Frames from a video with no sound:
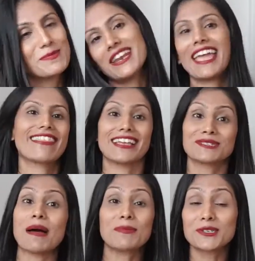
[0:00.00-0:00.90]
But again, that's
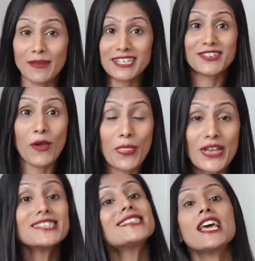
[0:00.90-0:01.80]
my perspective on
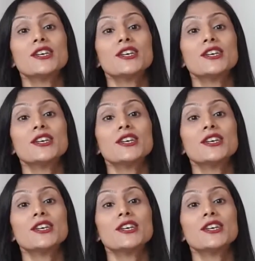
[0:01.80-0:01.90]
this.